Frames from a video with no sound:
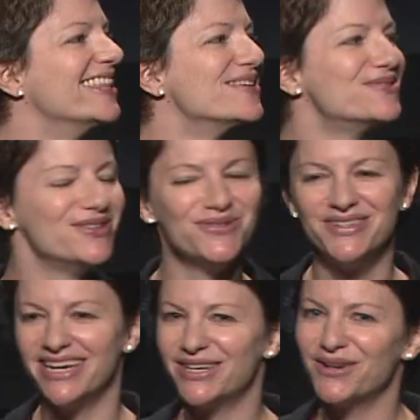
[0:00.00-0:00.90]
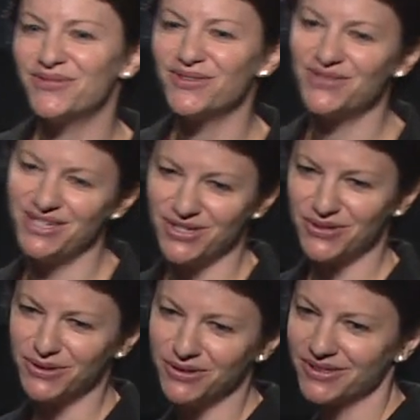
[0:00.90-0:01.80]
that when you dare a
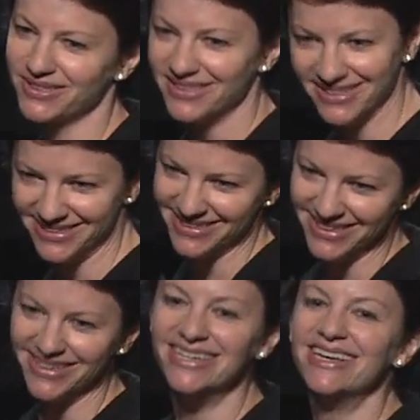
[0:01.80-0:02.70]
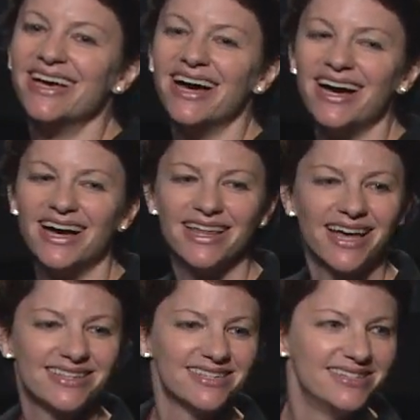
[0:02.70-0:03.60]
15-year-old,
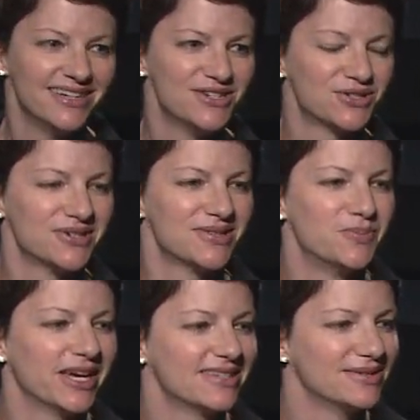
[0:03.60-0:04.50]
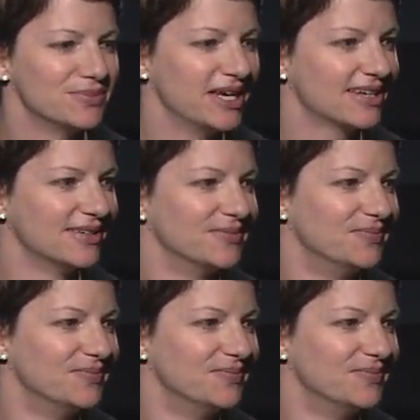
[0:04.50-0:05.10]
that's a dangerous bet to make.